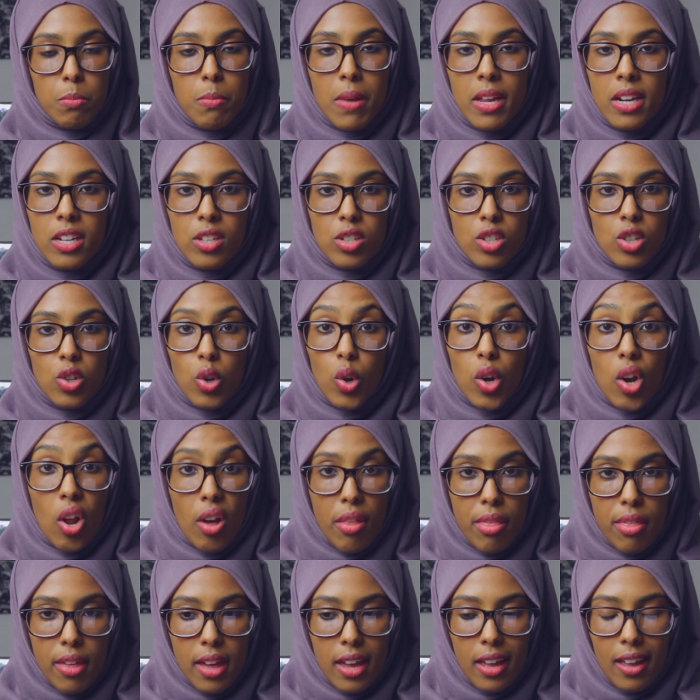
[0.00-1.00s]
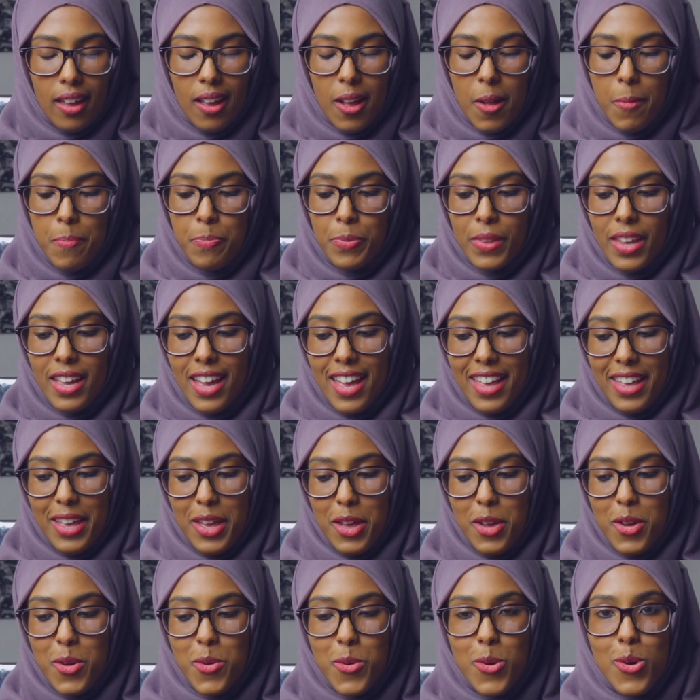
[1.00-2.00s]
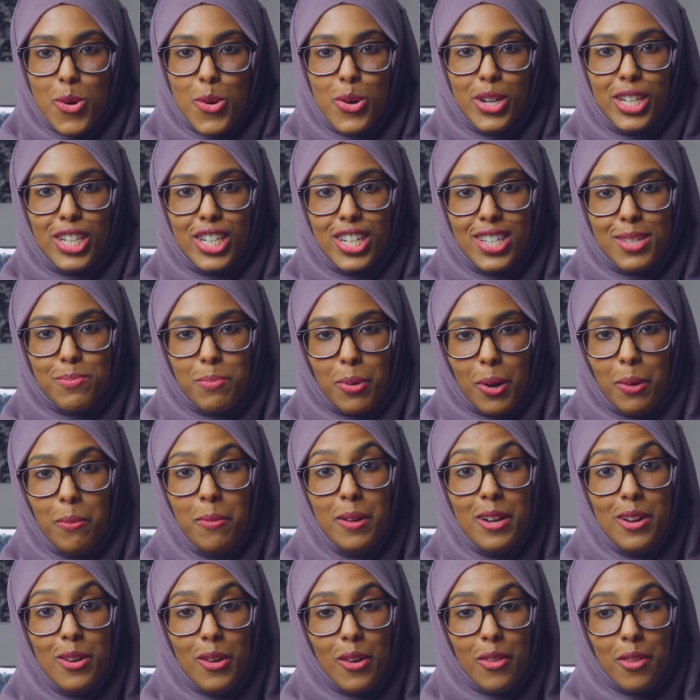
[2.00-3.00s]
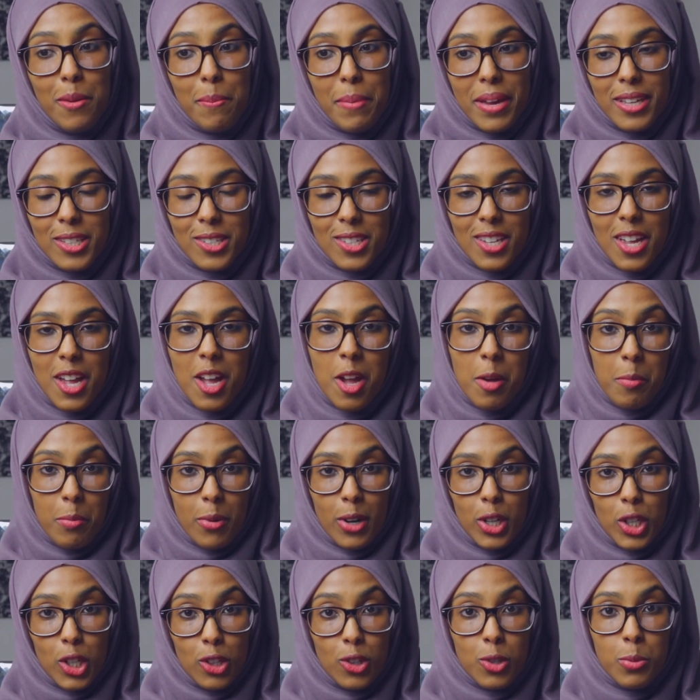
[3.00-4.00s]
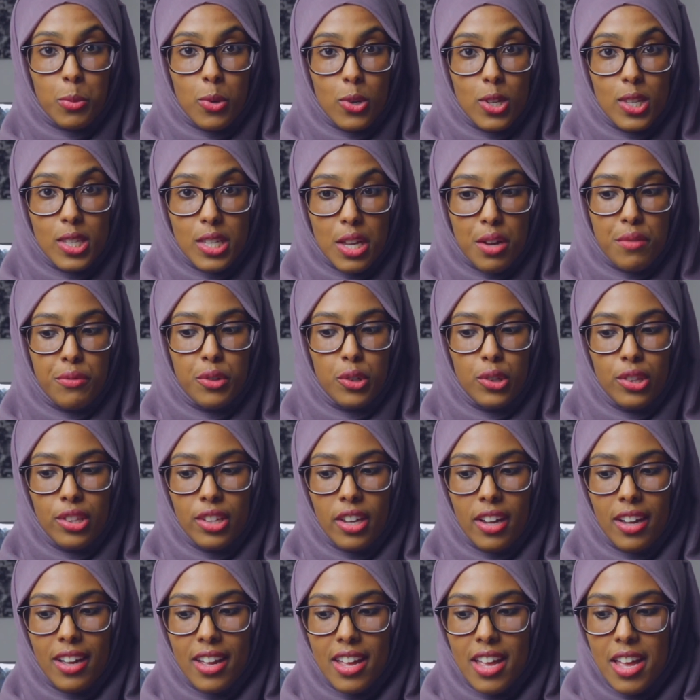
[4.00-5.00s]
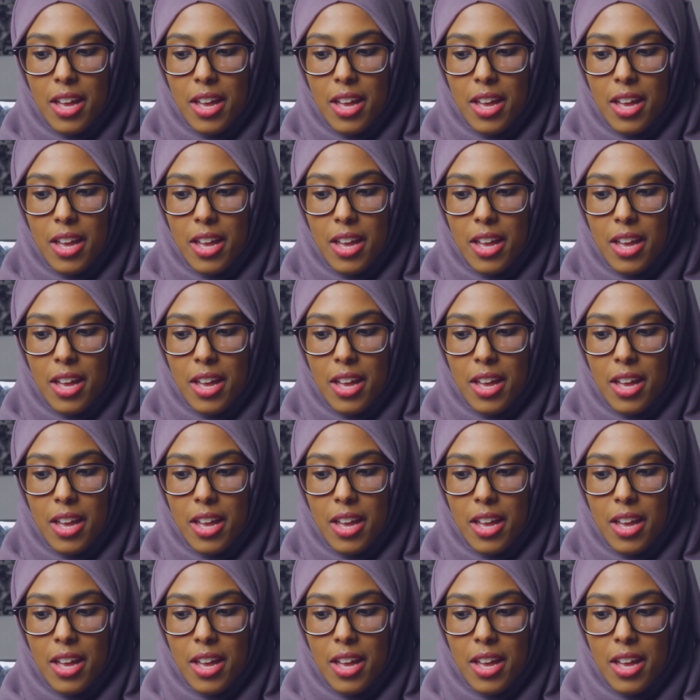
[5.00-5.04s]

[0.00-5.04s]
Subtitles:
medicine or nothing, which is probably not the best pressure to put yourself under.